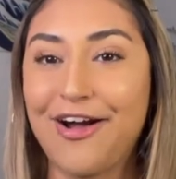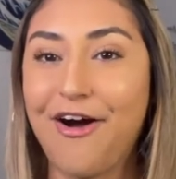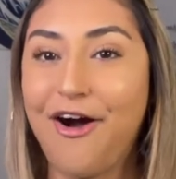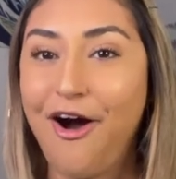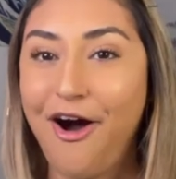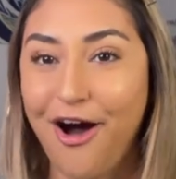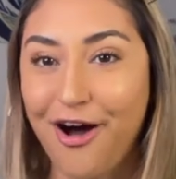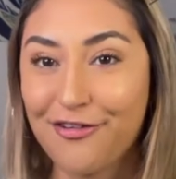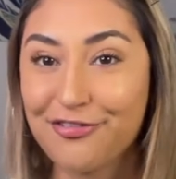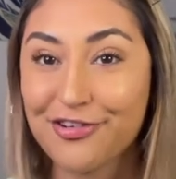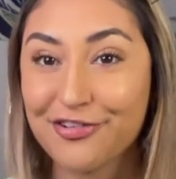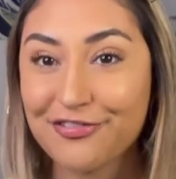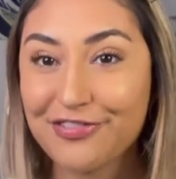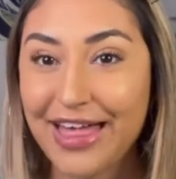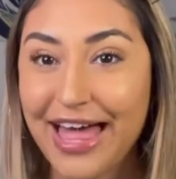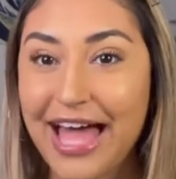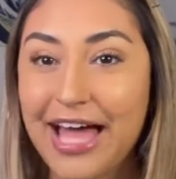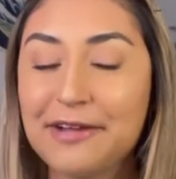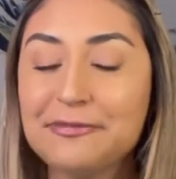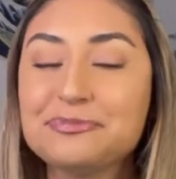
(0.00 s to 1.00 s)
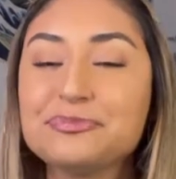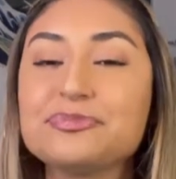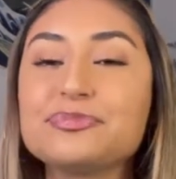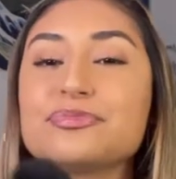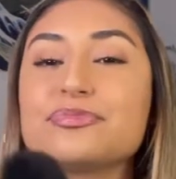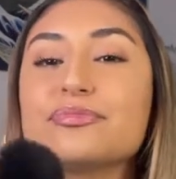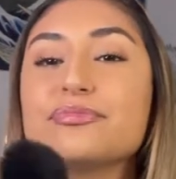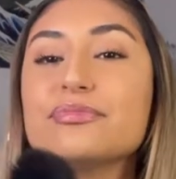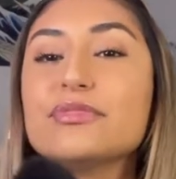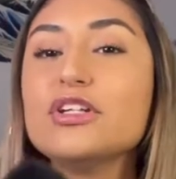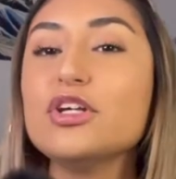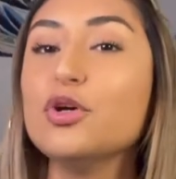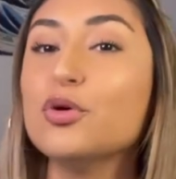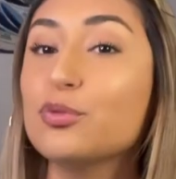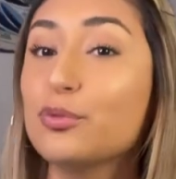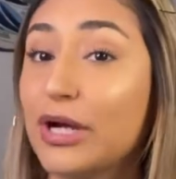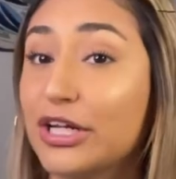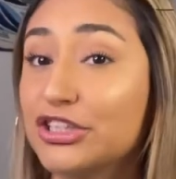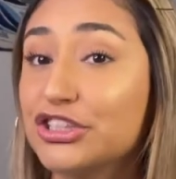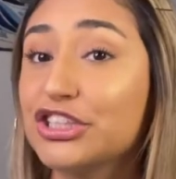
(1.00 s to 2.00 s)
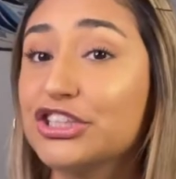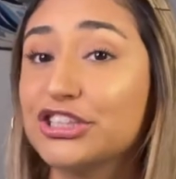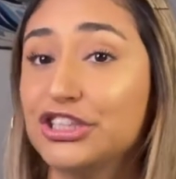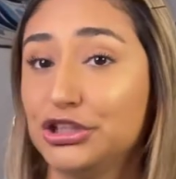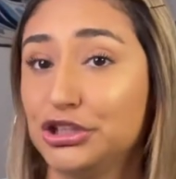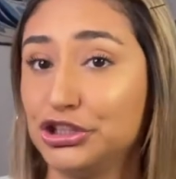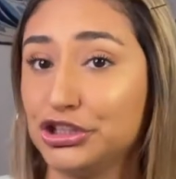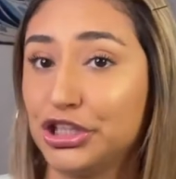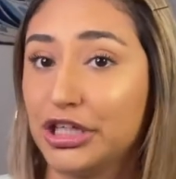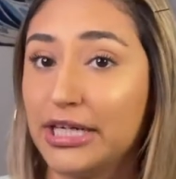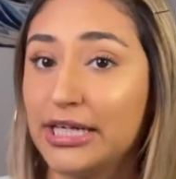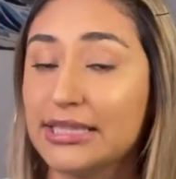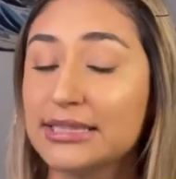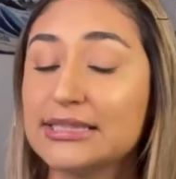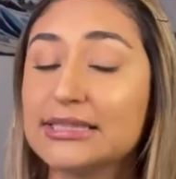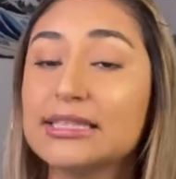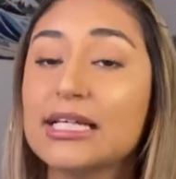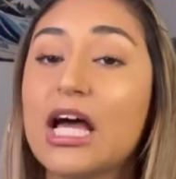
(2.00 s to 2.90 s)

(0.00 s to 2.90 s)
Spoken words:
off of that, renter's insurance.